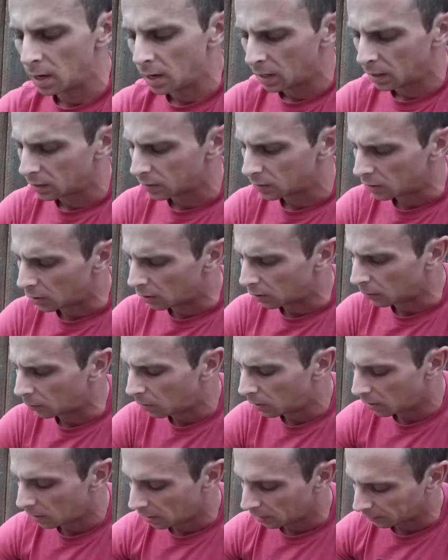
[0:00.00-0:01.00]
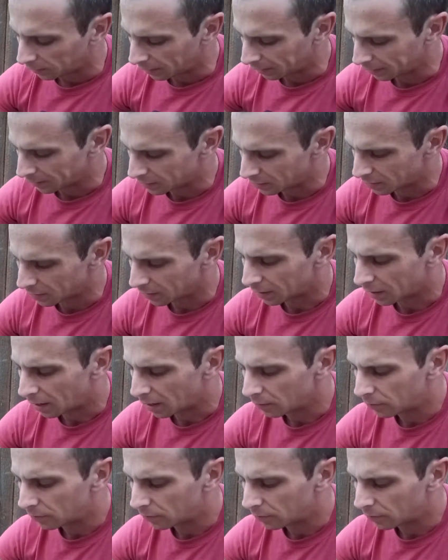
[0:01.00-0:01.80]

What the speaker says: So, like I said, I've